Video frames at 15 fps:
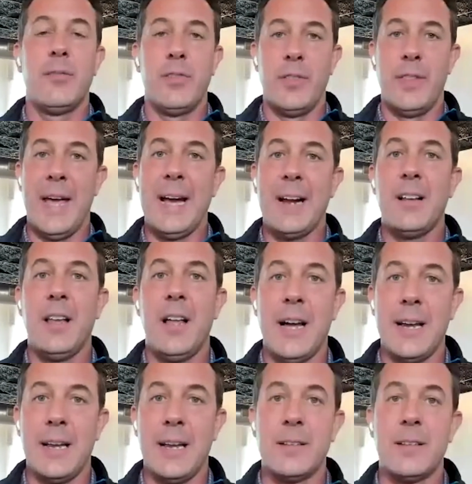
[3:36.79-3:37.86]
for that
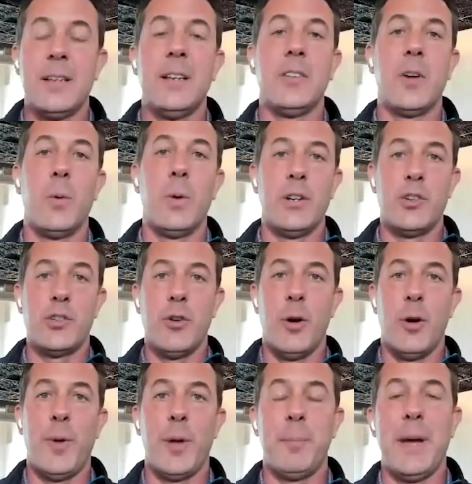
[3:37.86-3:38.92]
client is going to show
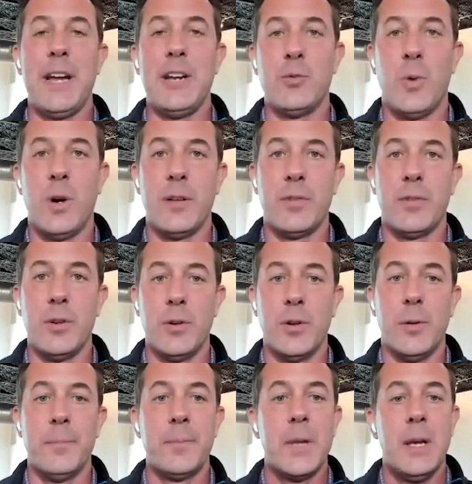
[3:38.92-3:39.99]
up on page 1 of
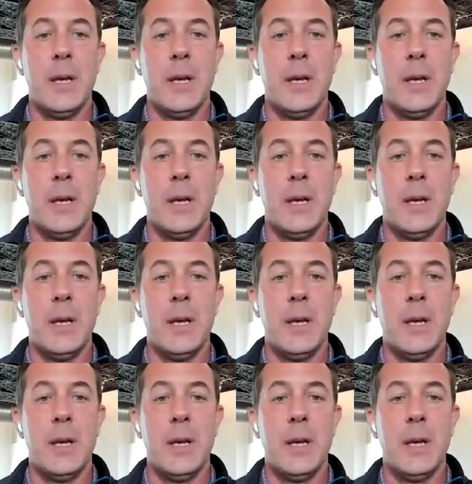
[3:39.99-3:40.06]
Google.